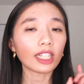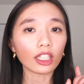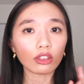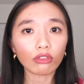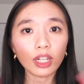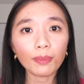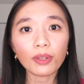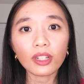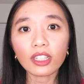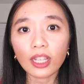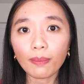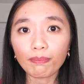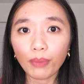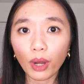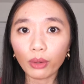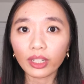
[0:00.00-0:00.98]
a three
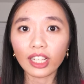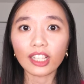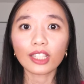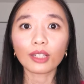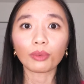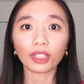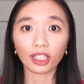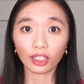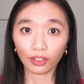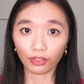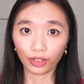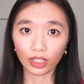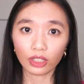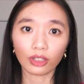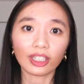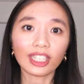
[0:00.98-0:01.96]
percent bonus within the
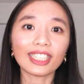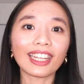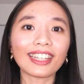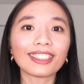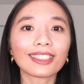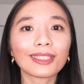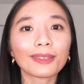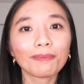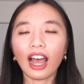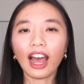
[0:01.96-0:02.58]
first thirty days.